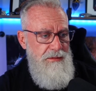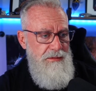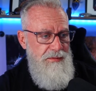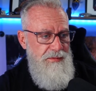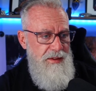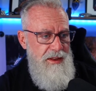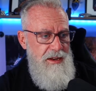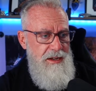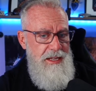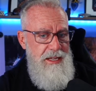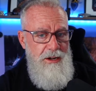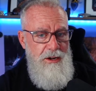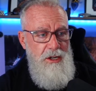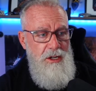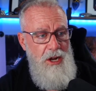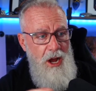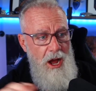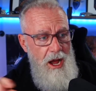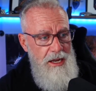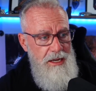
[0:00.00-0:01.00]
affinity or
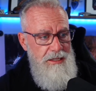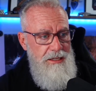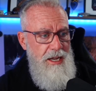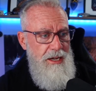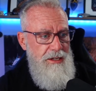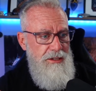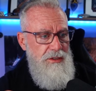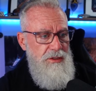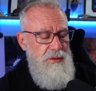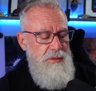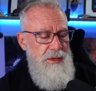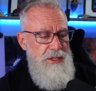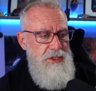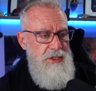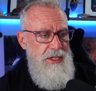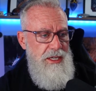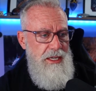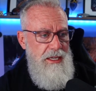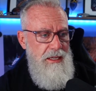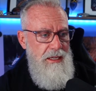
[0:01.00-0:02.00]
context
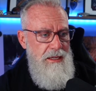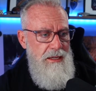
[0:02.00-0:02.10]
switching,